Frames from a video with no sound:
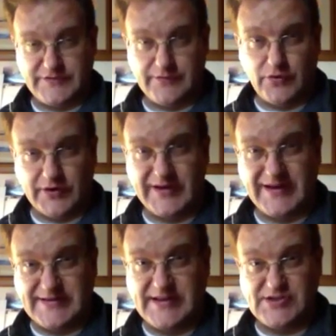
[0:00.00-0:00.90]
from
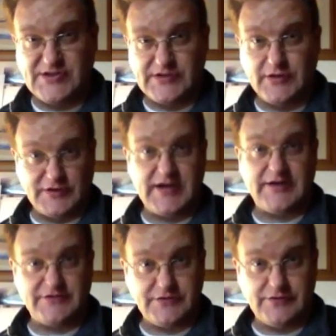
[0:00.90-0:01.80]
organisations that looked
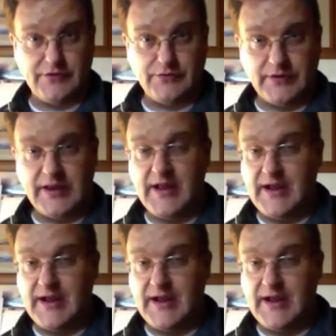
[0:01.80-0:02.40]
after their own